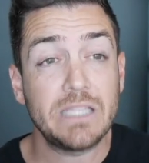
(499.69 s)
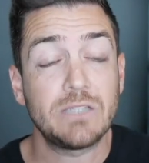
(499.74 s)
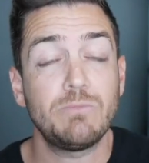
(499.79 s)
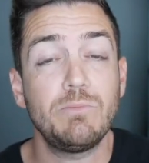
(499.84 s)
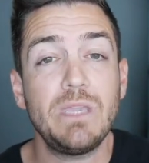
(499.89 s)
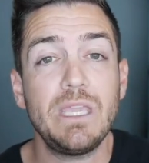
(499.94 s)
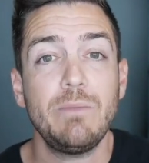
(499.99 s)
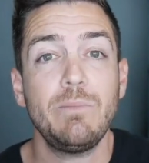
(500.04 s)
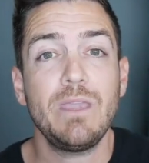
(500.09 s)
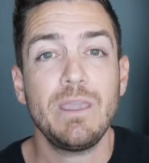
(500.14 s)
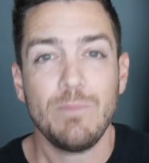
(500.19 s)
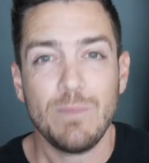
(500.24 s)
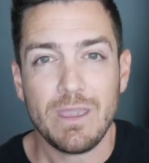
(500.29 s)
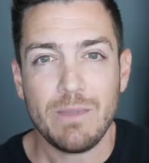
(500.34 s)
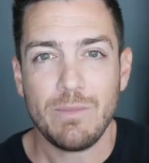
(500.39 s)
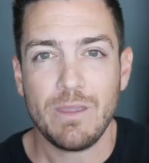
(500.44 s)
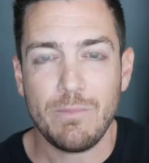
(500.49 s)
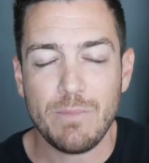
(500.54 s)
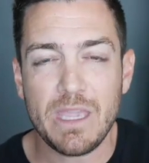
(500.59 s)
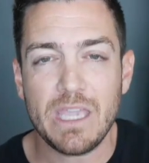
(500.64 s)
It's me, me,
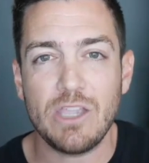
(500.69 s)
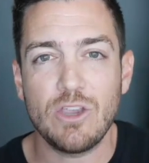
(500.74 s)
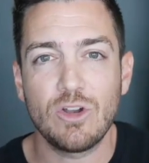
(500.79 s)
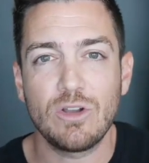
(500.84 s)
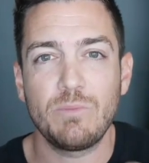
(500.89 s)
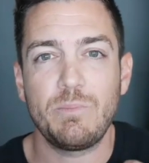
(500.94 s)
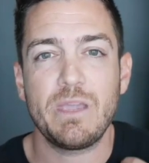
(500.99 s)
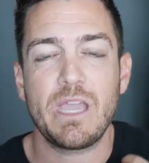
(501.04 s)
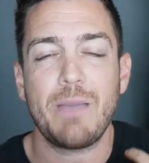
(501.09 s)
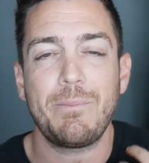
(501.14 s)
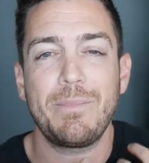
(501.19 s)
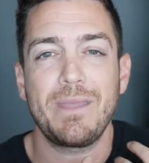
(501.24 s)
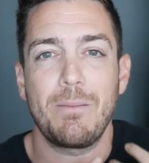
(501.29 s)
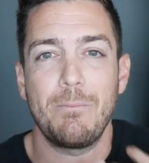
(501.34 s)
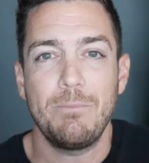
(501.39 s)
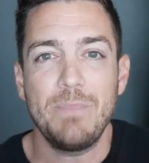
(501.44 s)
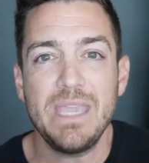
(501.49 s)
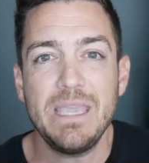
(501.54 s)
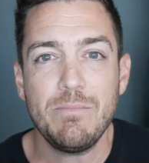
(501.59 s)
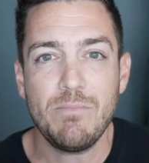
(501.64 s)
me, me, me. You're becoming a
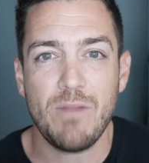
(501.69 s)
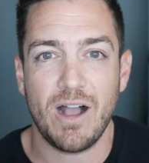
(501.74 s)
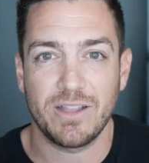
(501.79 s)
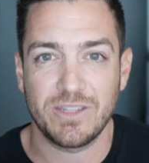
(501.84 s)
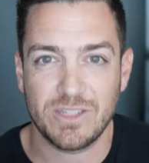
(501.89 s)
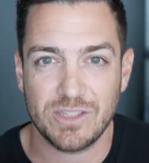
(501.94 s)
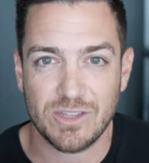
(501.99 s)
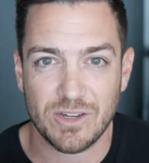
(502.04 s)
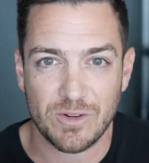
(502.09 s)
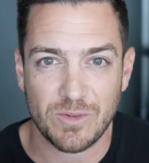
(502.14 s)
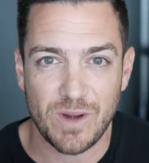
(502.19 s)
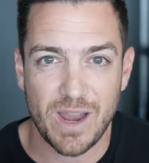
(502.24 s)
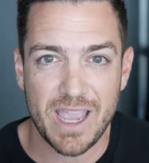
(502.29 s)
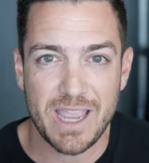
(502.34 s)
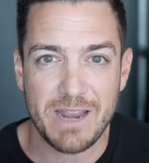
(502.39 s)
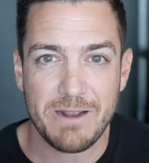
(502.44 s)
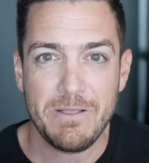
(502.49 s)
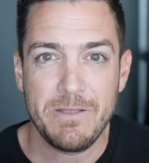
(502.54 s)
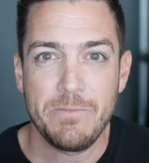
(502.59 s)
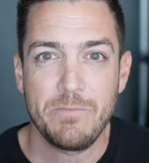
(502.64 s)
me monster,
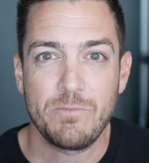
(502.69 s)
right?